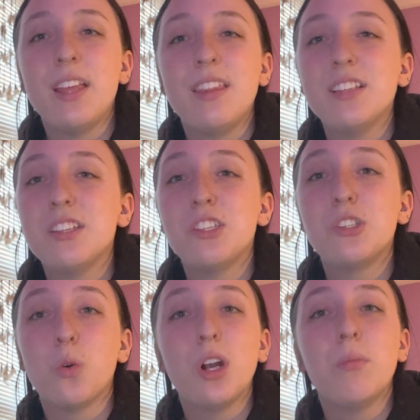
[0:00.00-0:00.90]
This
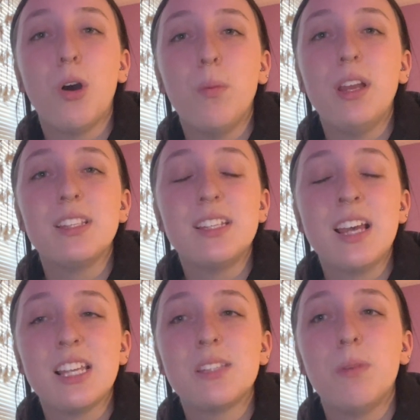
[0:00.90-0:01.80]
historic moment is a
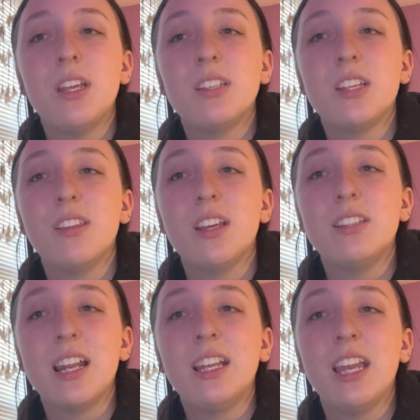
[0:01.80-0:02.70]
testament to the
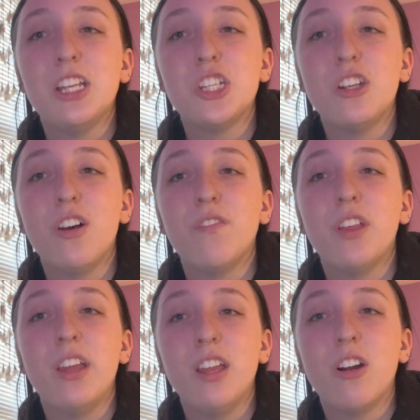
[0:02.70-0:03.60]
dedication of
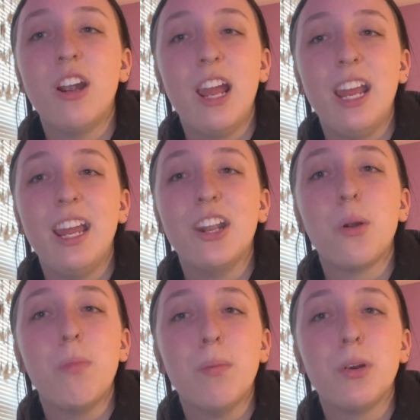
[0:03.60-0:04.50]
the NRA and
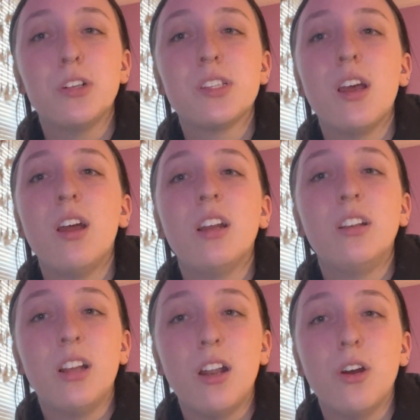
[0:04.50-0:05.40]
our members,
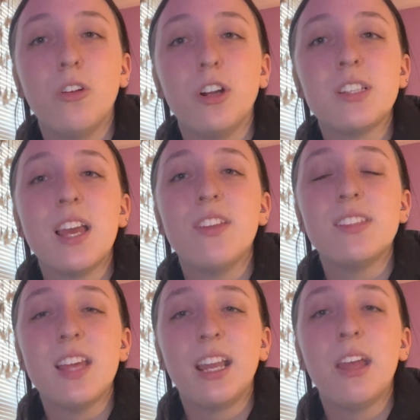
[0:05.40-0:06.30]
gun owners, and the
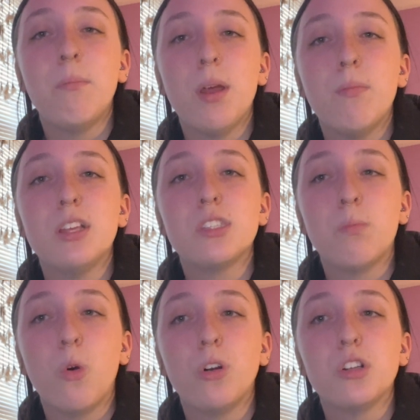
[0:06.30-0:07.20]
Second Amendment
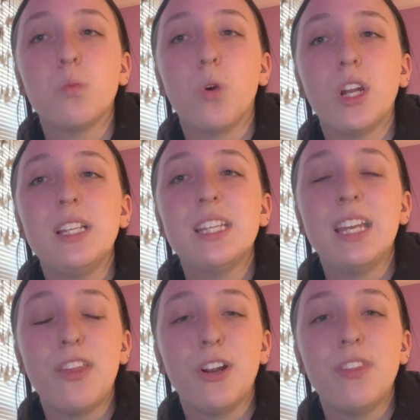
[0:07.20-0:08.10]
supporters working
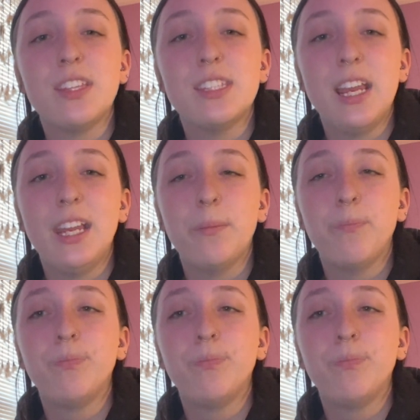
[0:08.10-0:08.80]
together in the state.